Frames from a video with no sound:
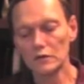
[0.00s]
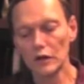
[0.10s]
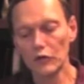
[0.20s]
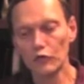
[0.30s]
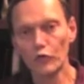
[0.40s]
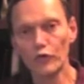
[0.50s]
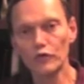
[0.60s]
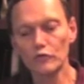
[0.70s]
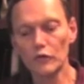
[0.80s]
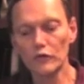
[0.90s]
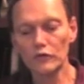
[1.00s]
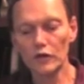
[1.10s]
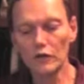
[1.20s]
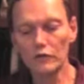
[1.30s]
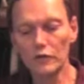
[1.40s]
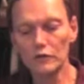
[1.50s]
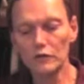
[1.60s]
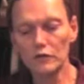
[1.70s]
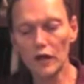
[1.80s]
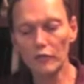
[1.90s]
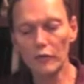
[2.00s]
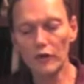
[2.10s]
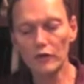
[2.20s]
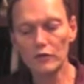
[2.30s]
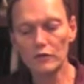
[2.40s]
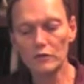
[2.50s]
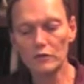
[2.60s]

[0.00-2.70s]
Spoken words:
I was poisoning myself and I couldn't stop on my own.